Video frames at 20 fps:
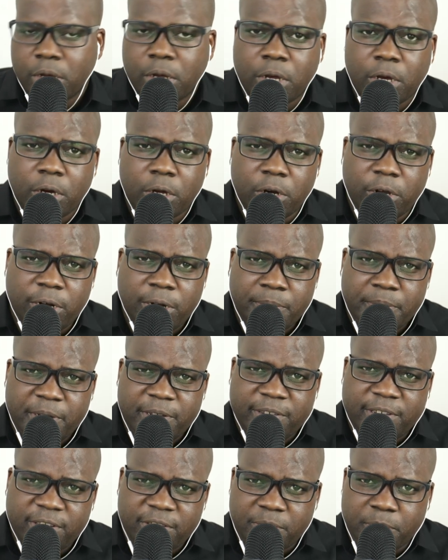Another
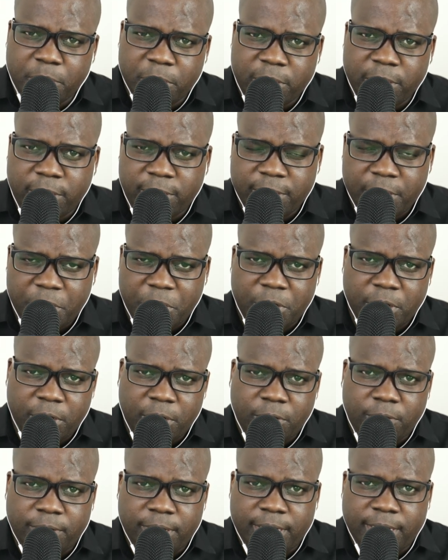business model that you can
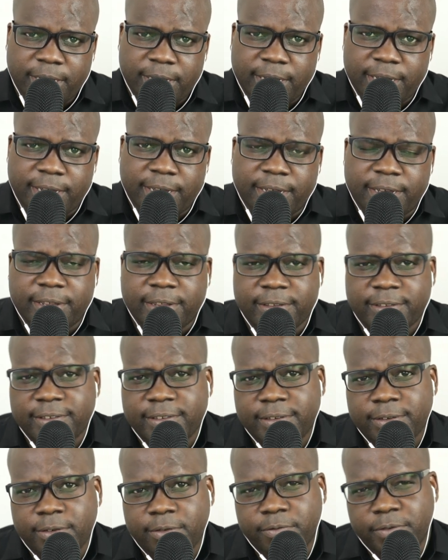create is
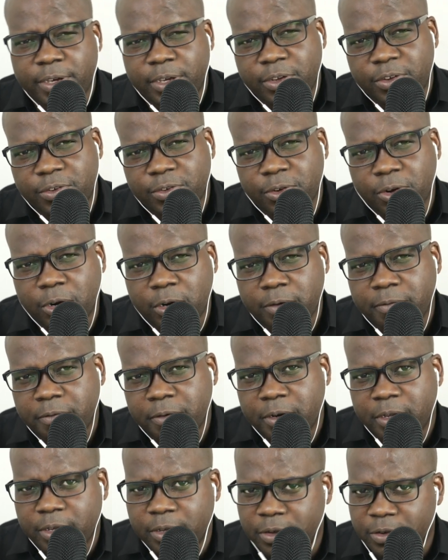when you're
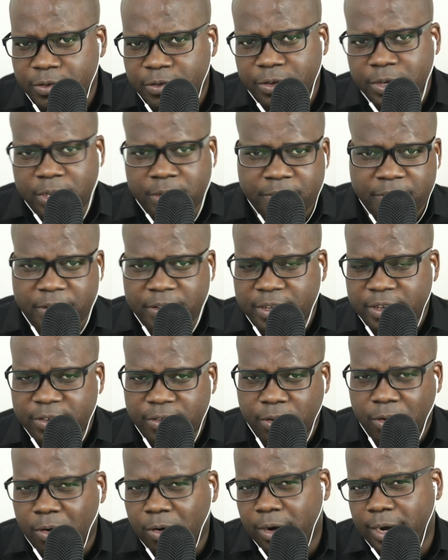offering your services
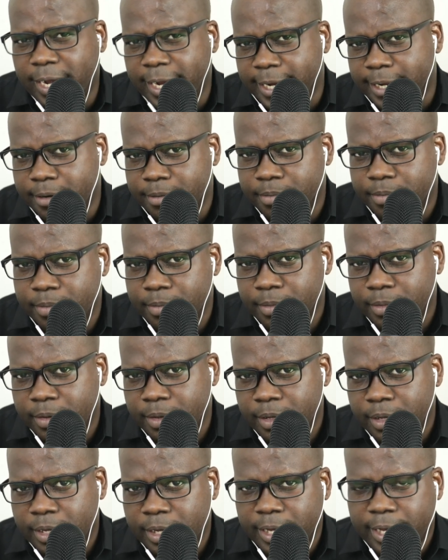online.
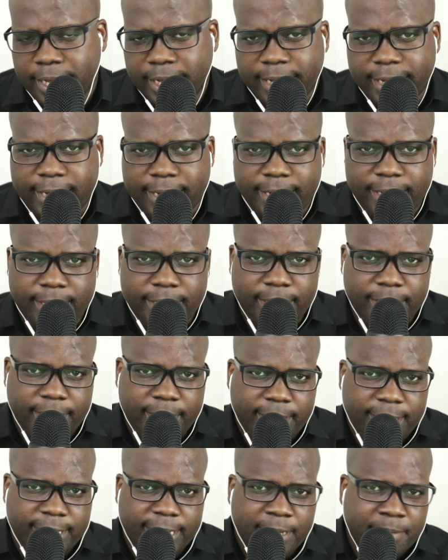And
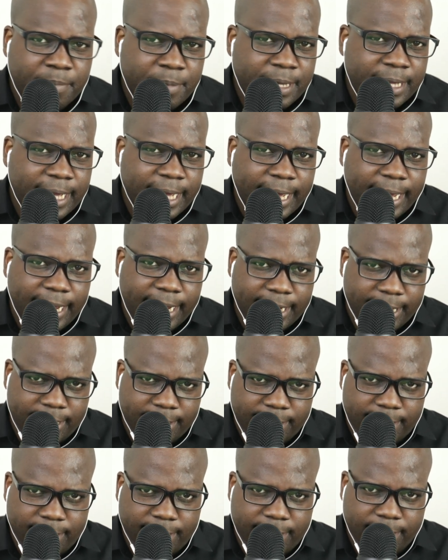it can be
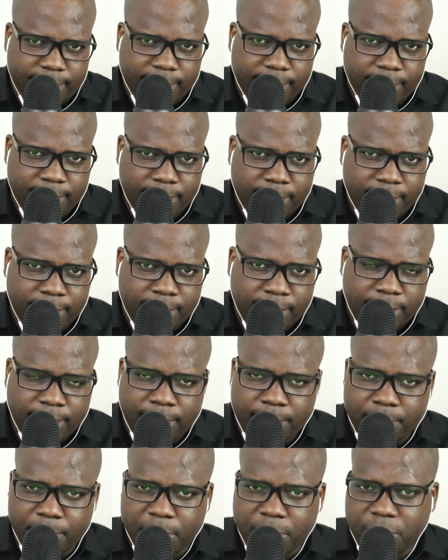anything
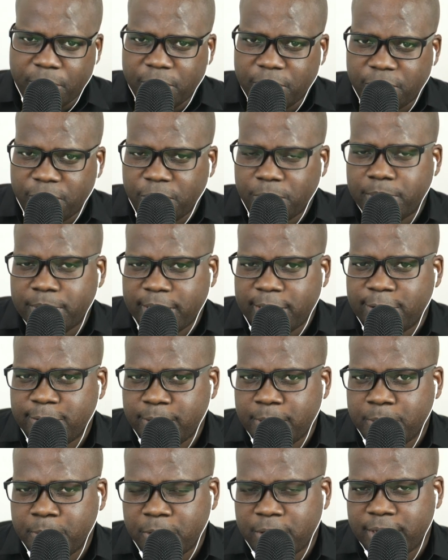because sometimes
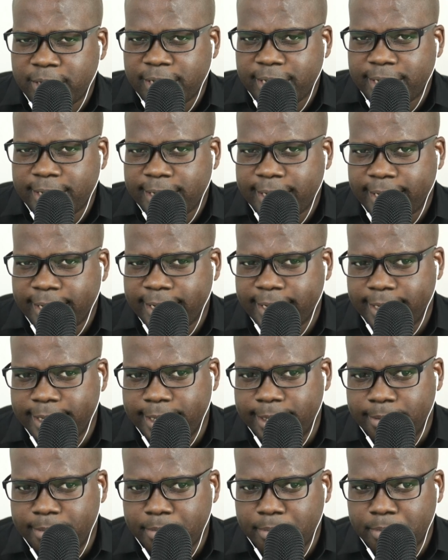people think, hey,
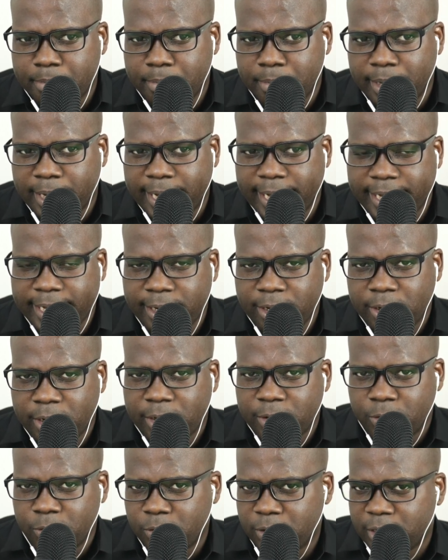I can
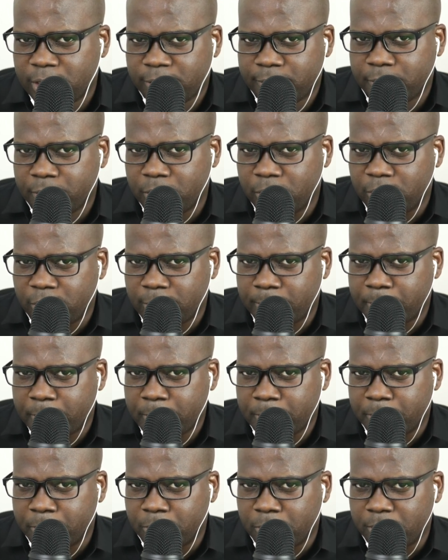do this for another
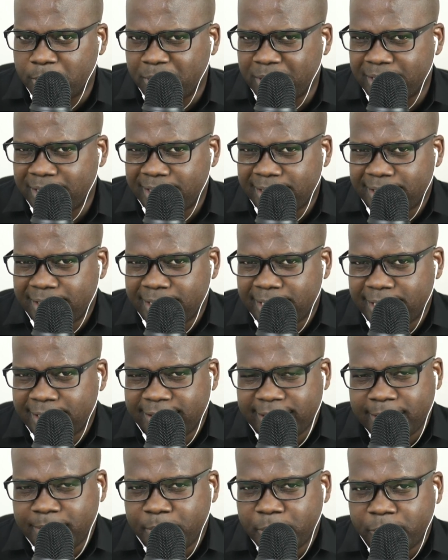people, but it's
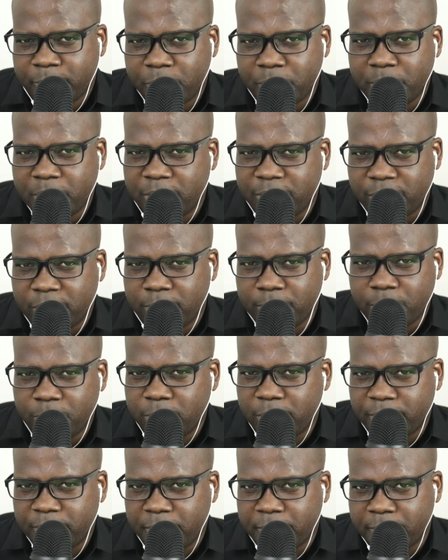simple for me, so I will do it
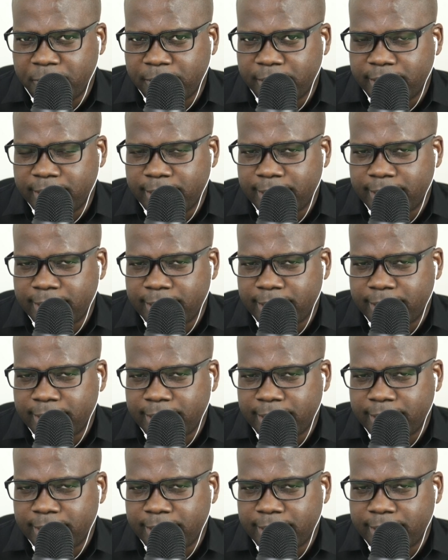for free.